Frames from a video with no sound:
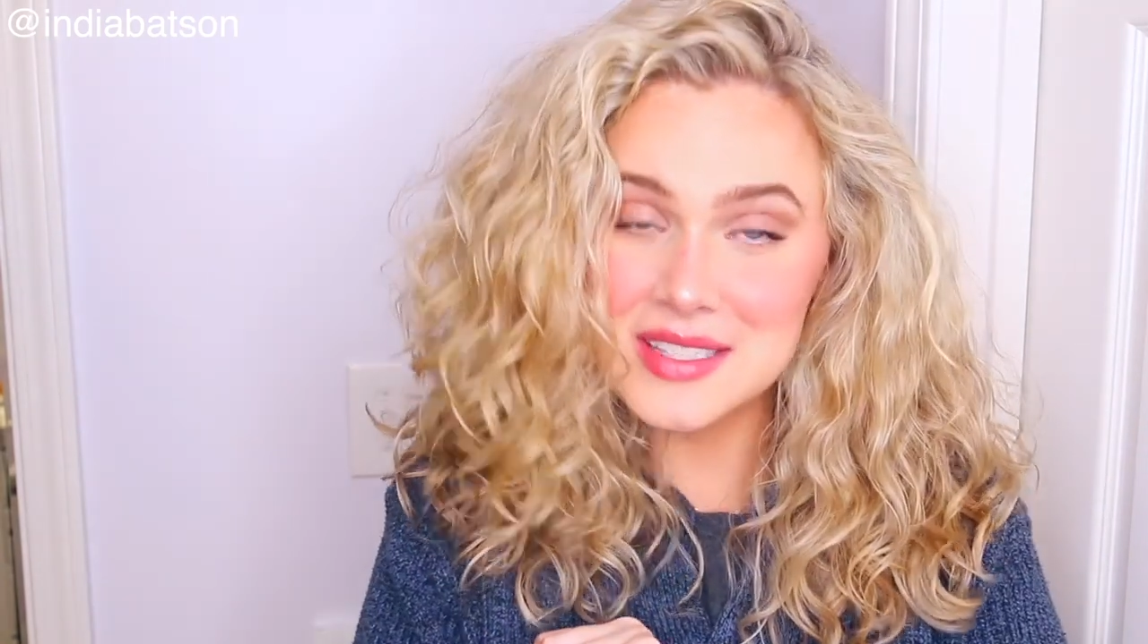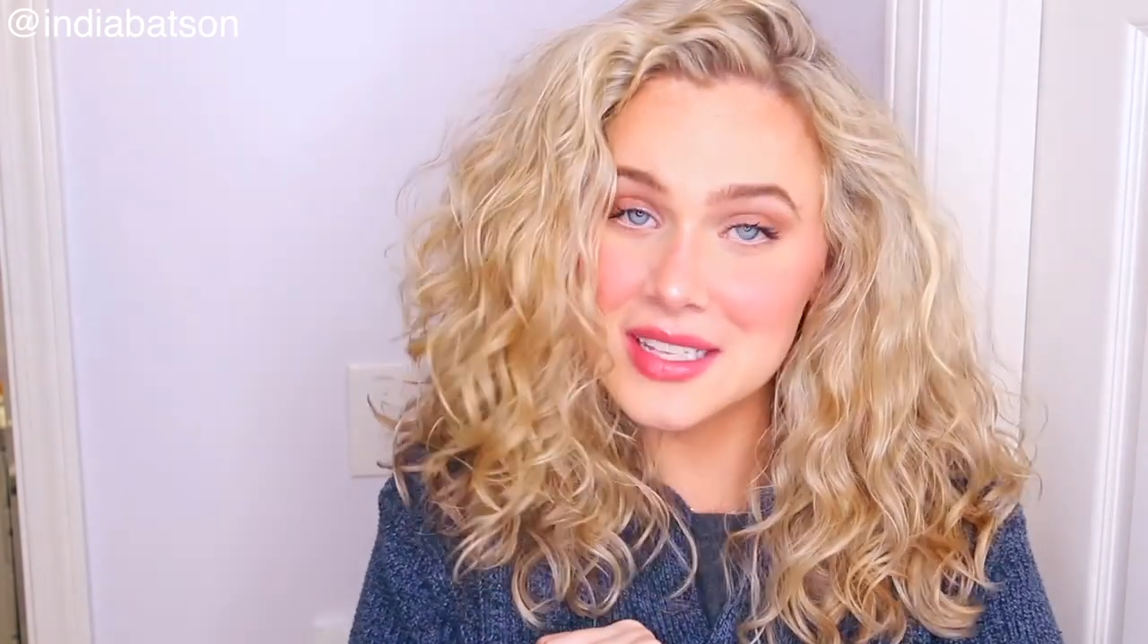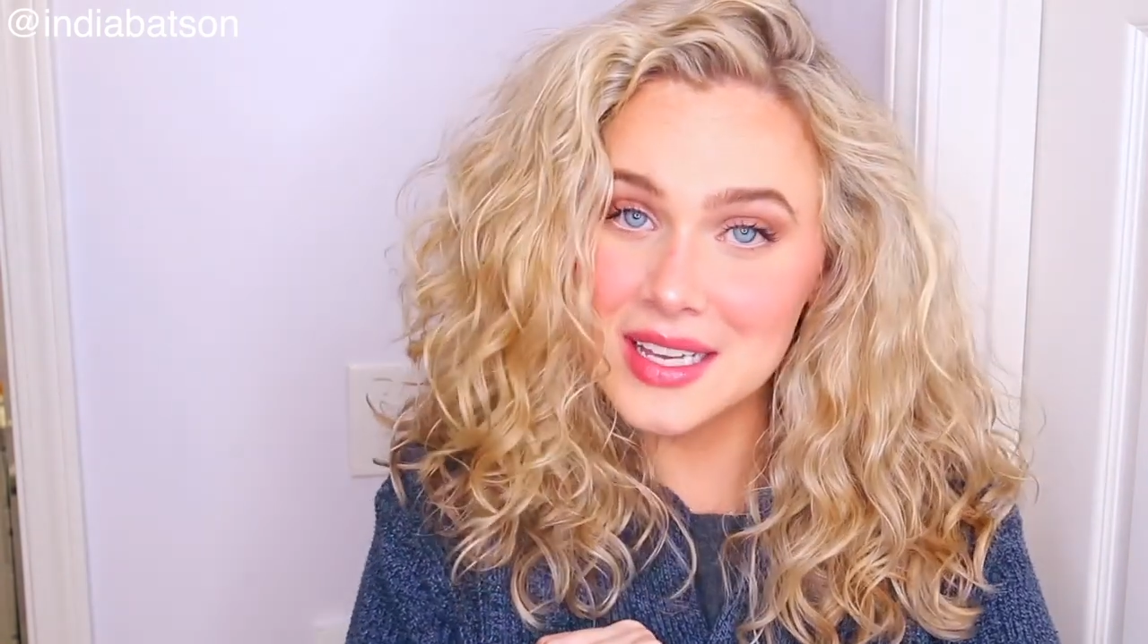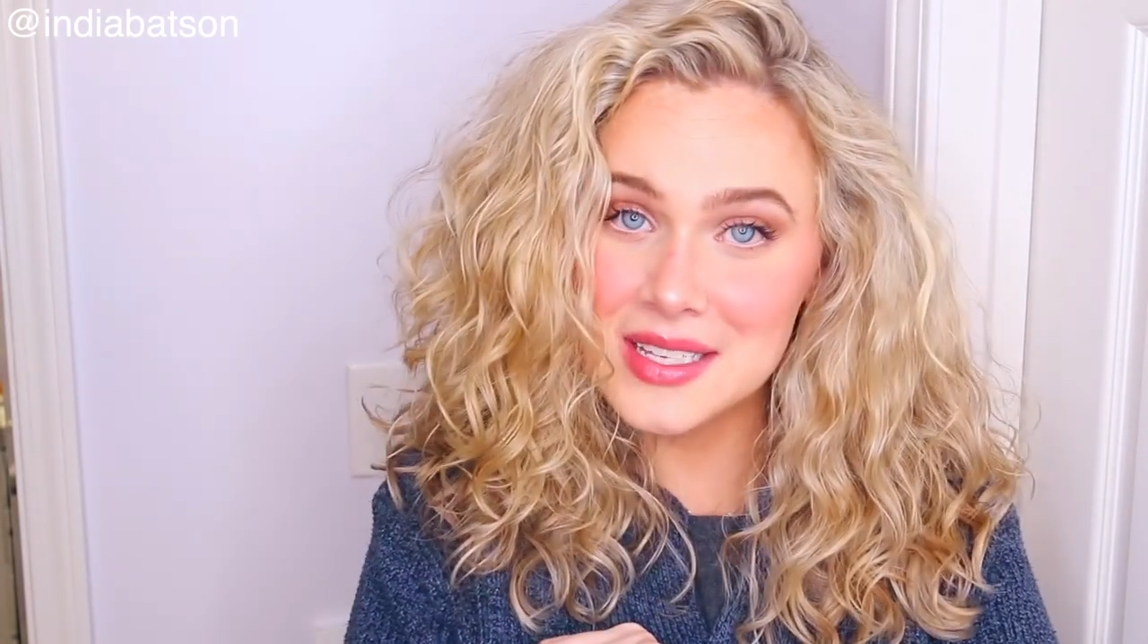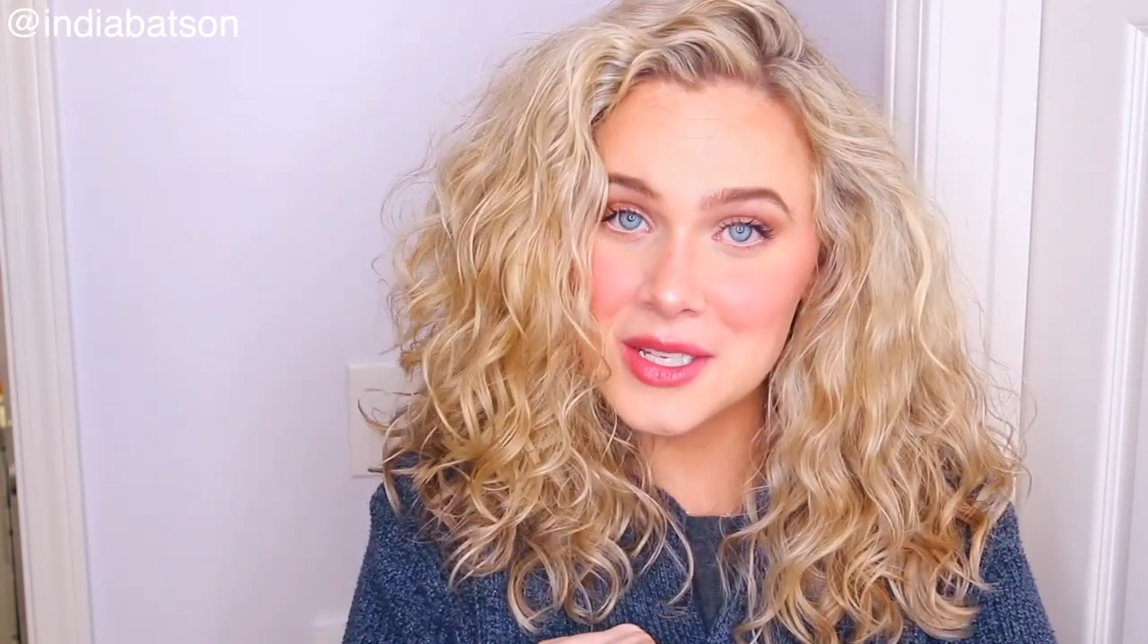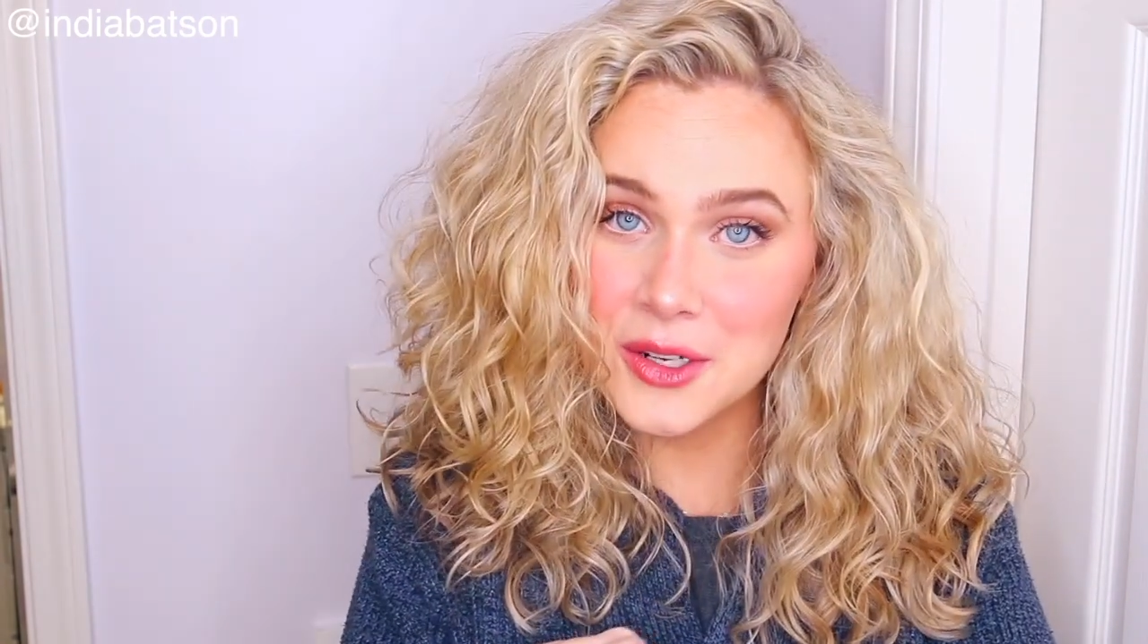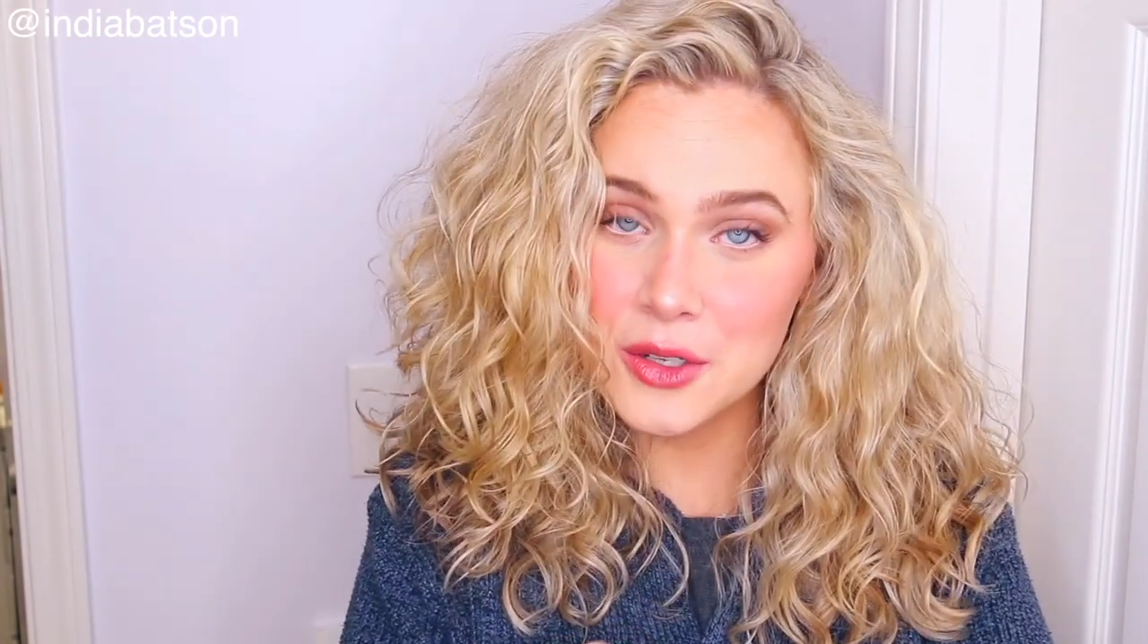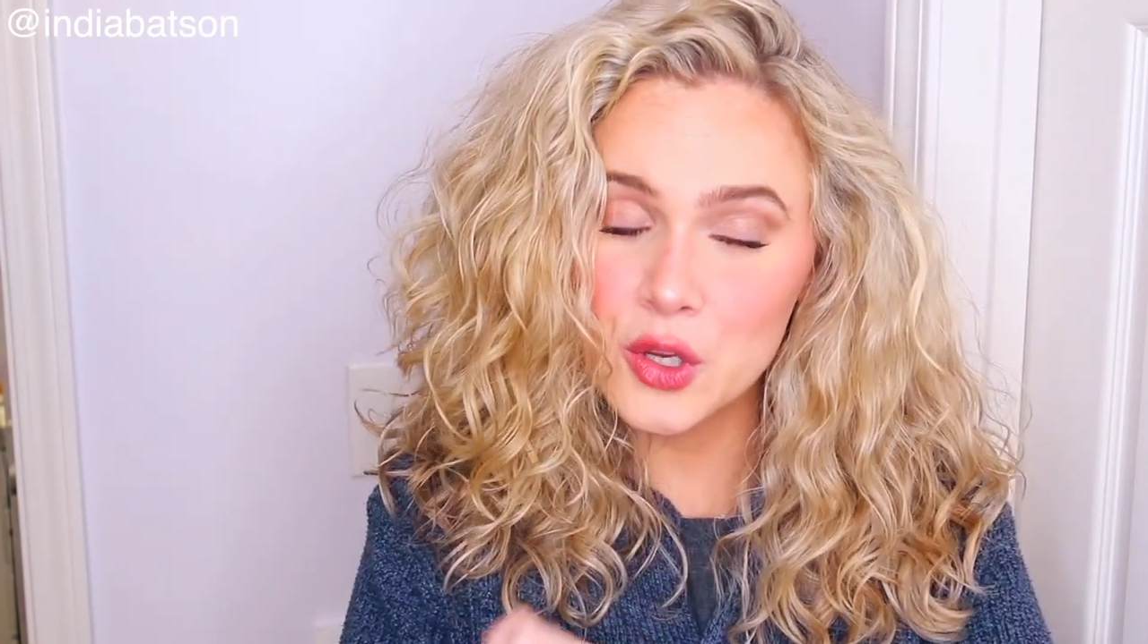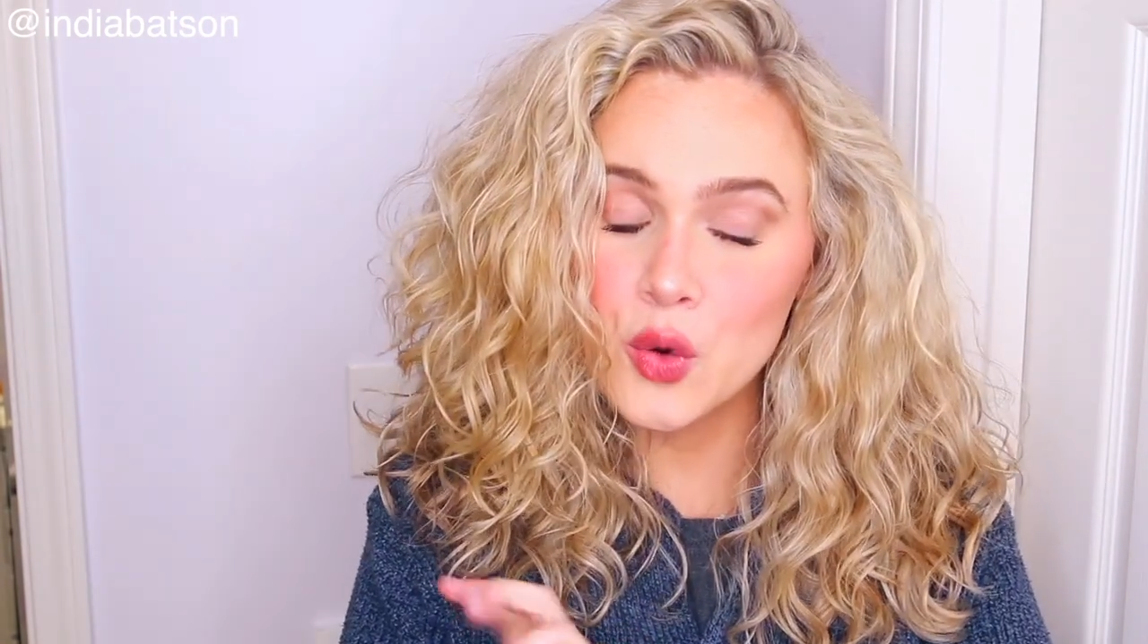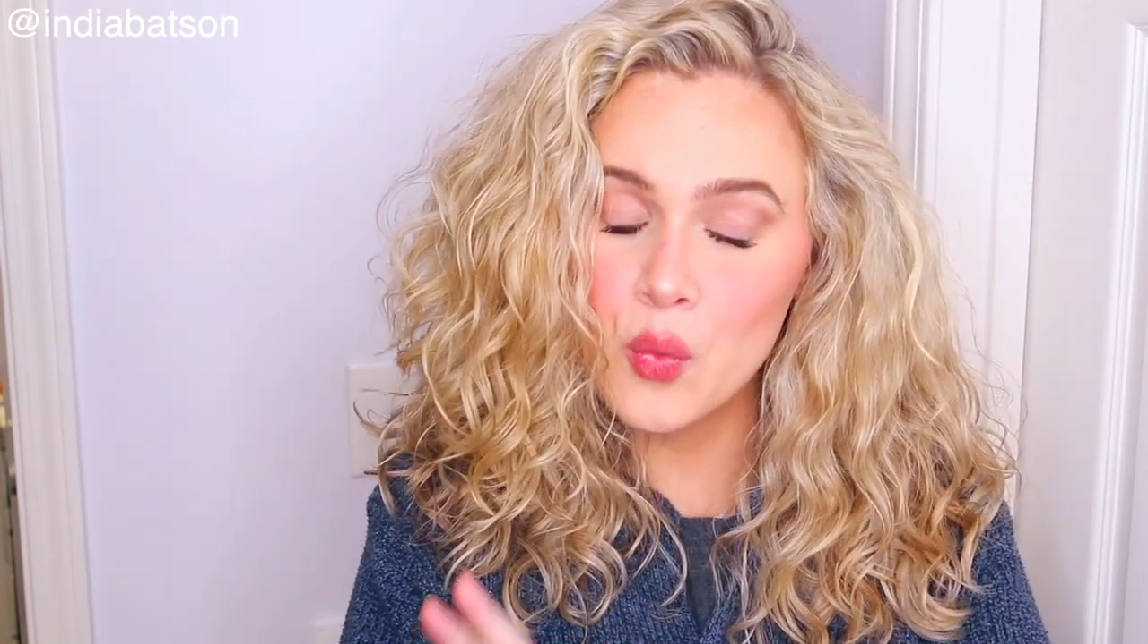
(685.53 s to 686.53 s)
the lazy girl who